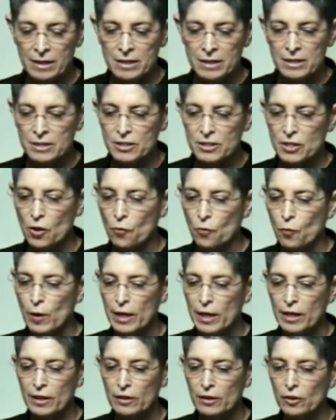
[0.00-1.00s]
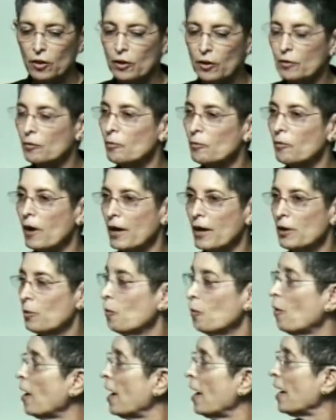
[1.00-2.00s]
So if we look right
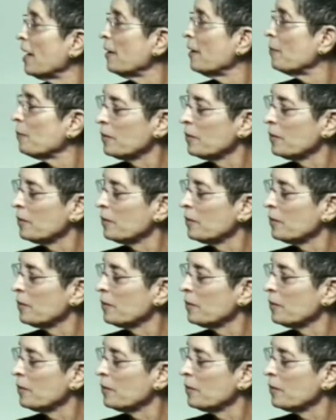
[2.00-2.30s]
away,